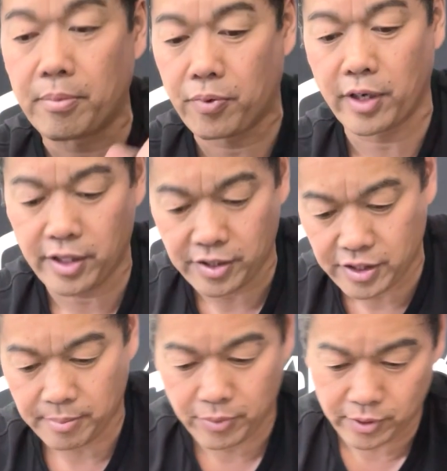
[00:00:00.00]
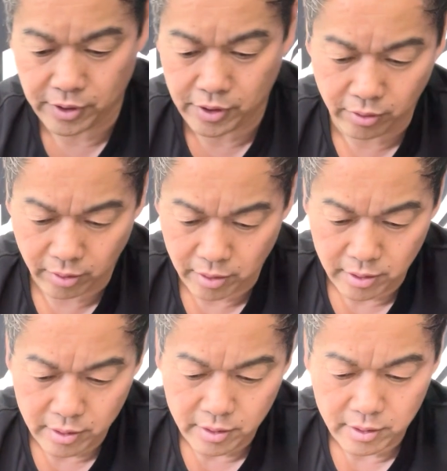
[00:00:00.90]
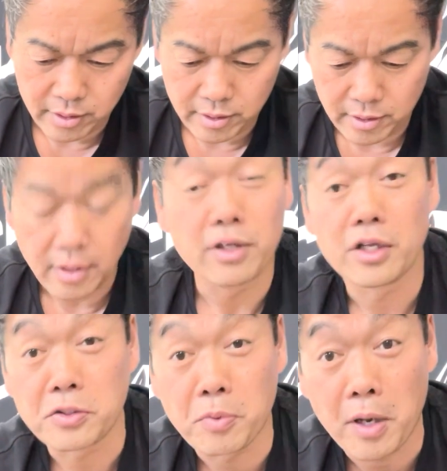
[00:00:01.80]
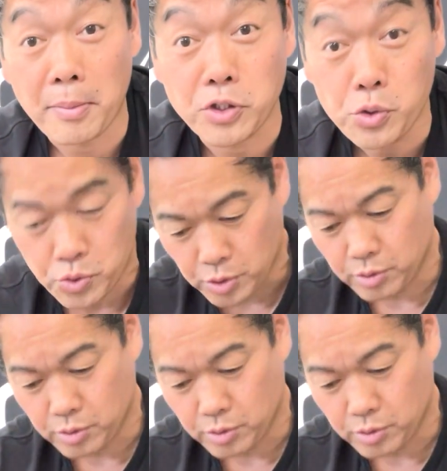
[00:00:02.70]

Pretty simple to do. Let's put on my shoes.